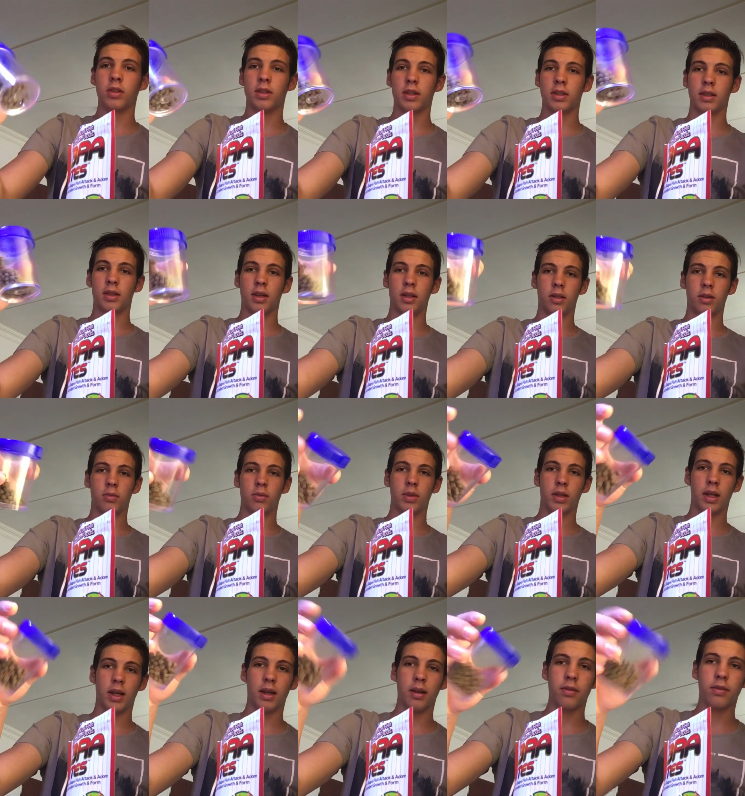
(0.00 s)
There's a little
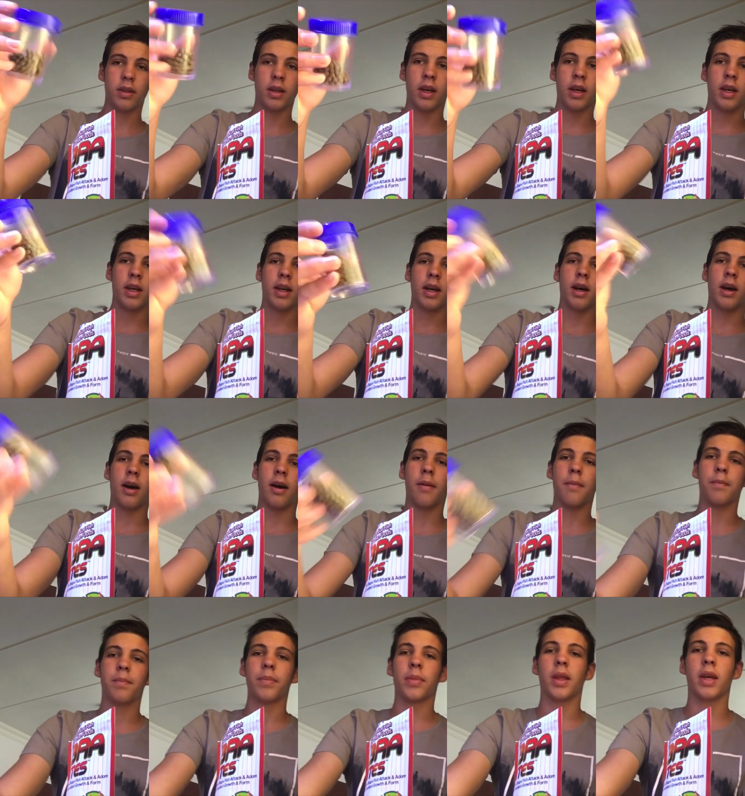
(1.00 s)
bit left.
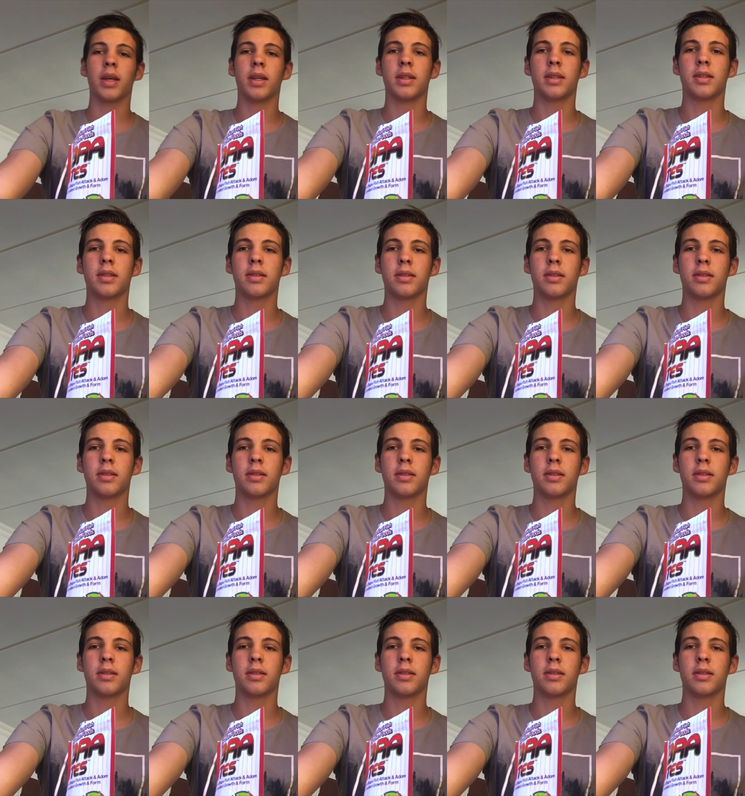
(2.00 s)
It's